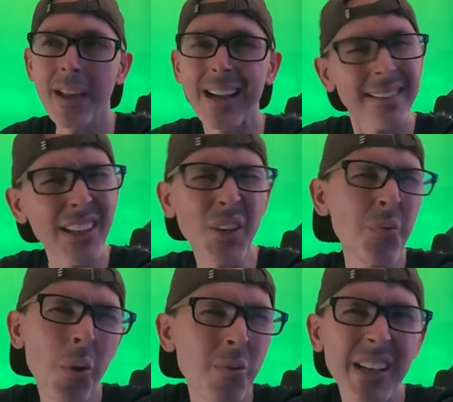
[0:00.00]
I think you
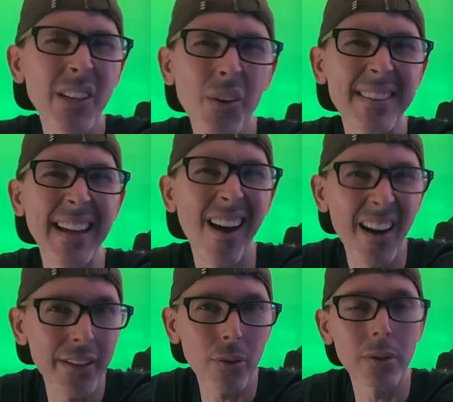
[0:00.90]
won't really notice it
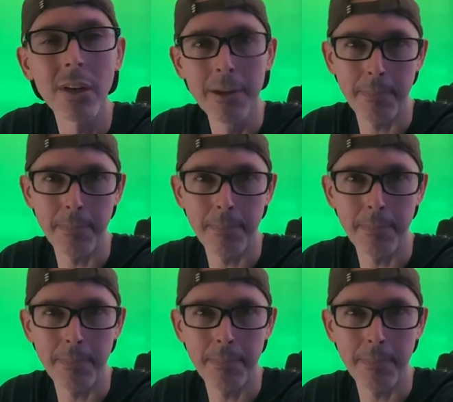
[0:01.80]
either.